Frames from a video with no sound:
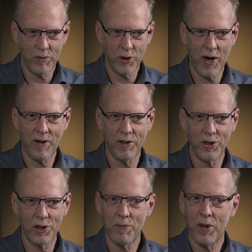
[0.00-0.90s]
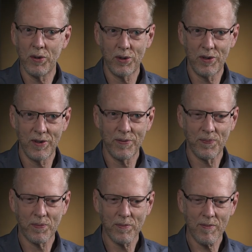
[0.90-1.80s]
challenged most
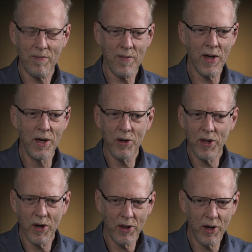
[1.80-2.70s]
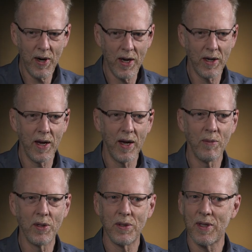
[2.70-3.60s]
near their, their end
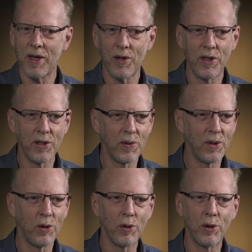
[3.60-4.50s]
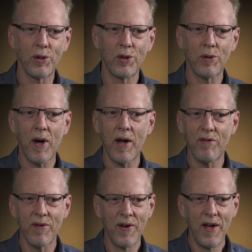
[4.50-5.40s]
game is areas with social
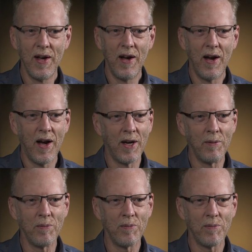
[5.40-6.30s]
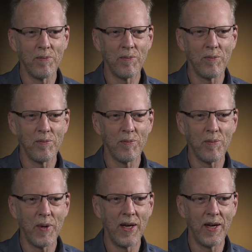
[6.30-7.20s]
strife. Um,
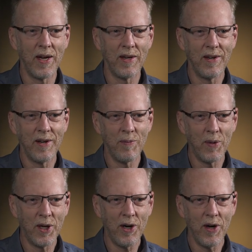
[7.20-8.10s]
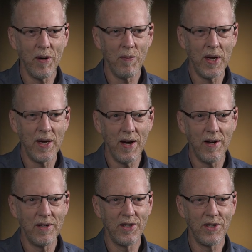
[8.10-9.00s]
and, and in malaria,
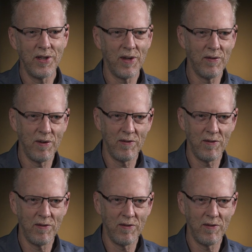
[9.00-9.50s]
because of the